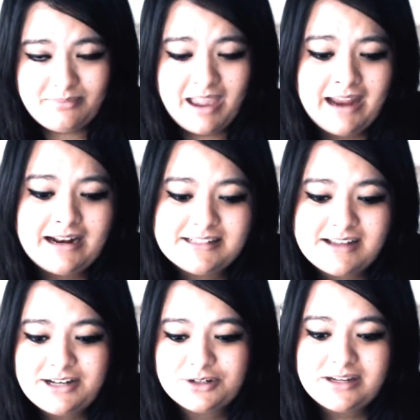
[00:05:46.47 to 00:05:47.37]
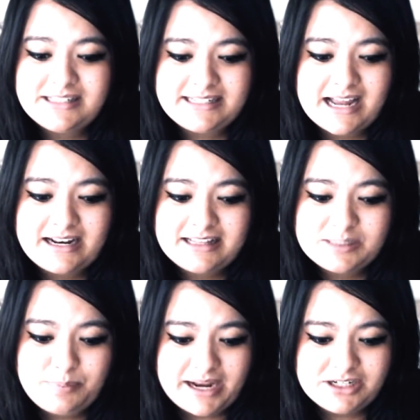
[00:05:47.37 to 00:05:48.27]
and I decided to go sit down at
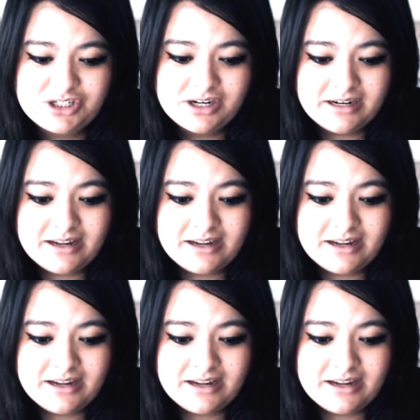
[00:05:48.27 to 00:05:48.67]
this bench